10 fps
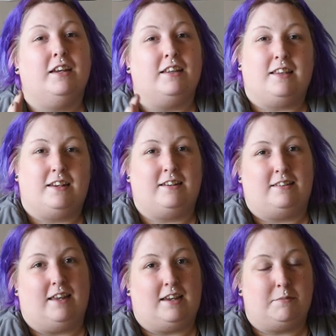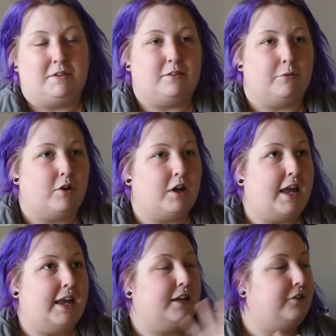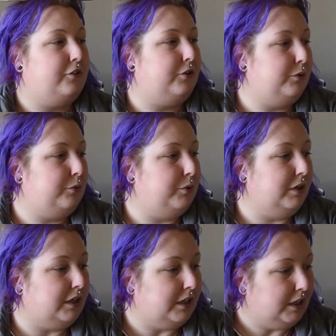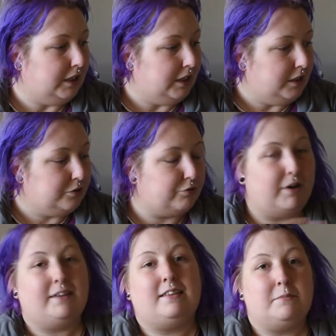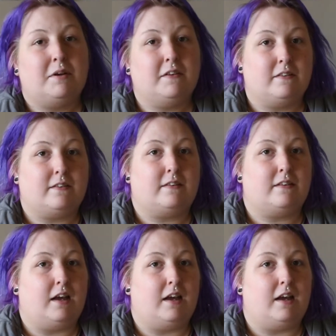that it has taken me so long. I had 2 crazy months